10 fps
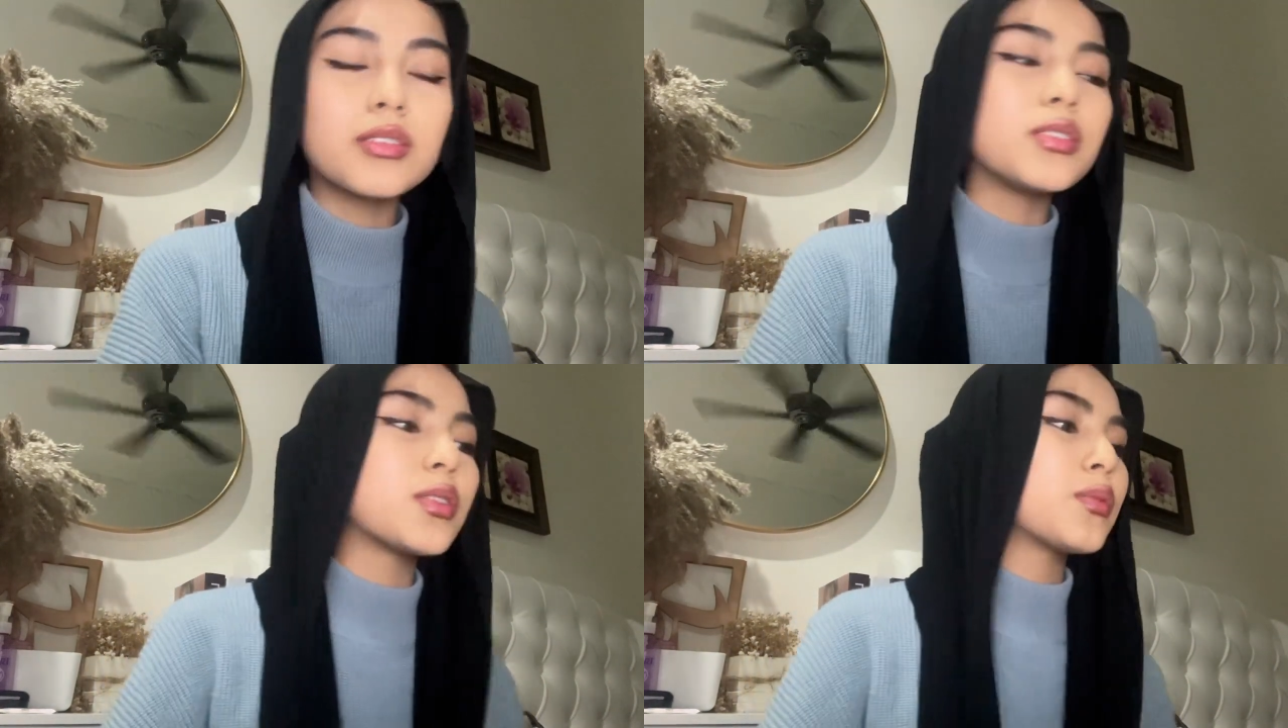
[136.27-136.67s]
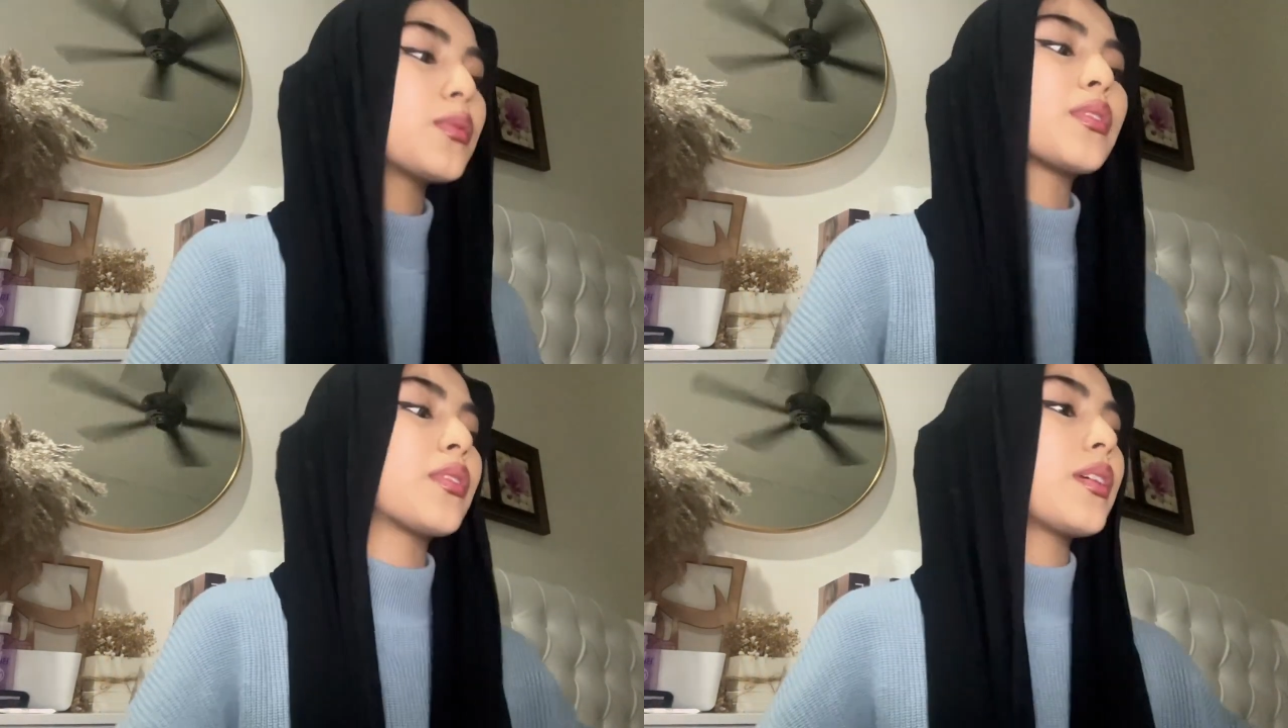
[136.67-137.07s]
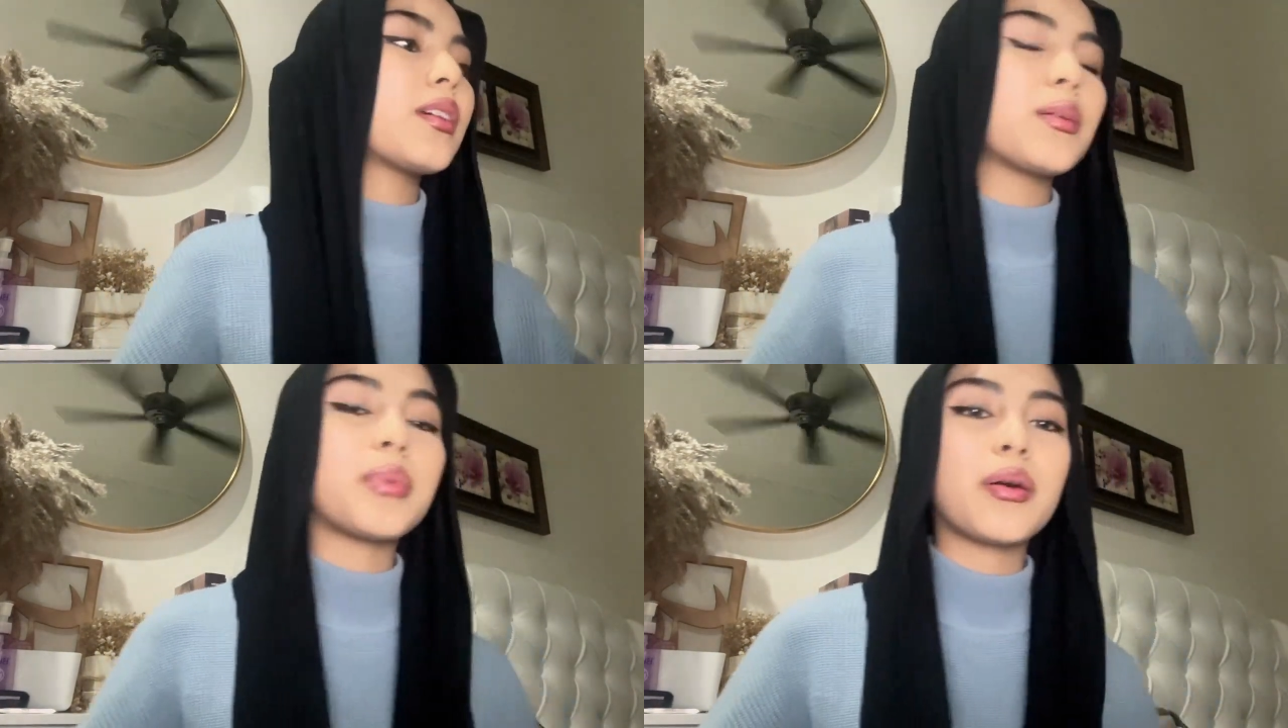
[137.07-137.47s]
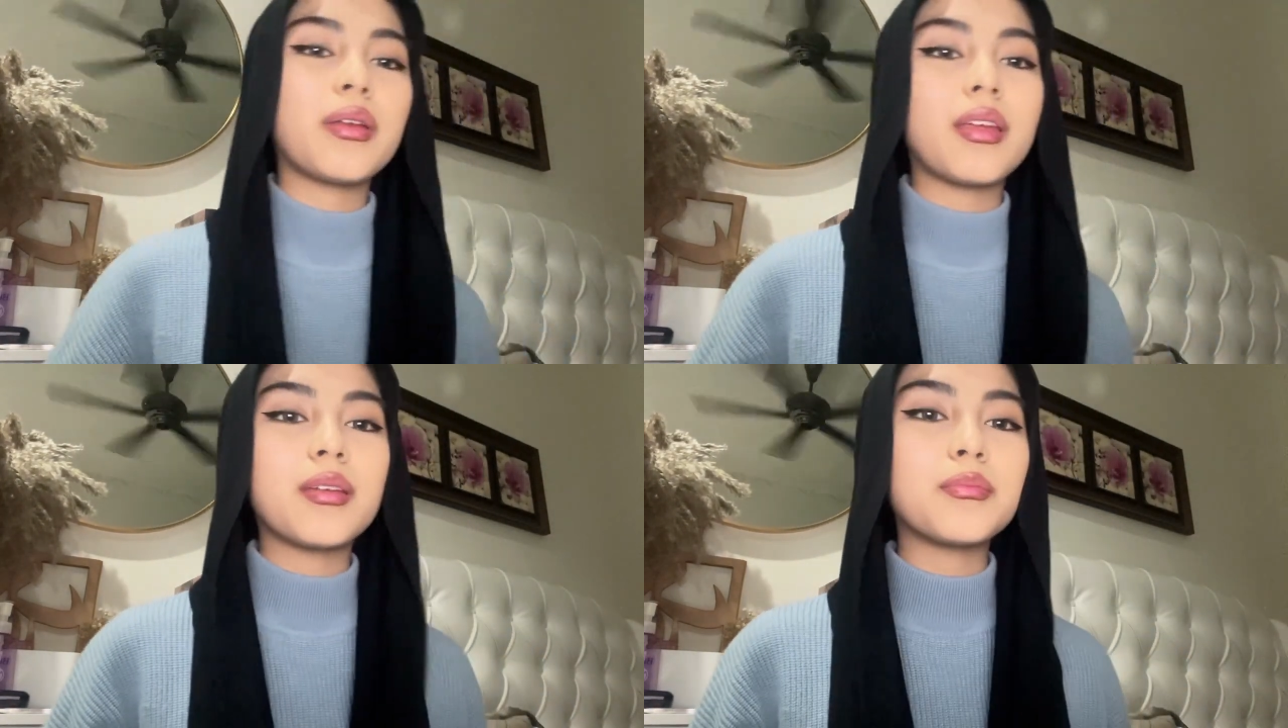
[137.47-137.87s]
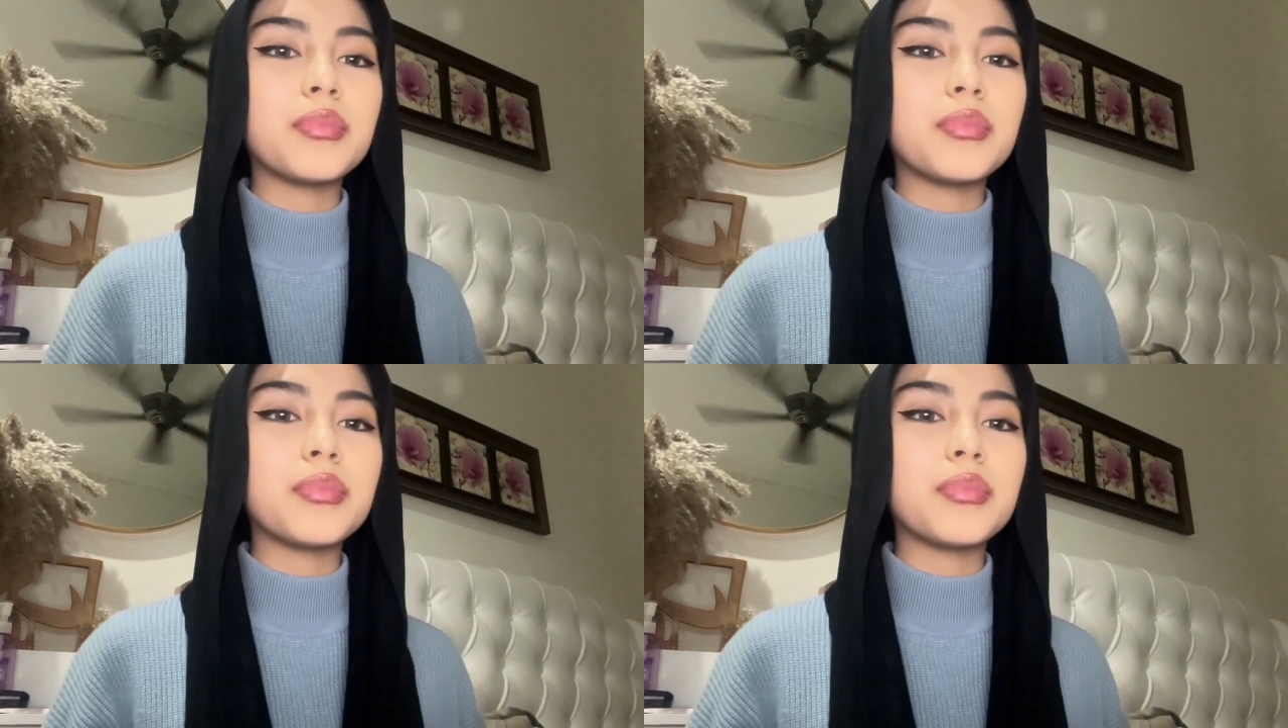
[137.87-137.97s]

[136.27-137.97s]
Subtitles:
don't worry about it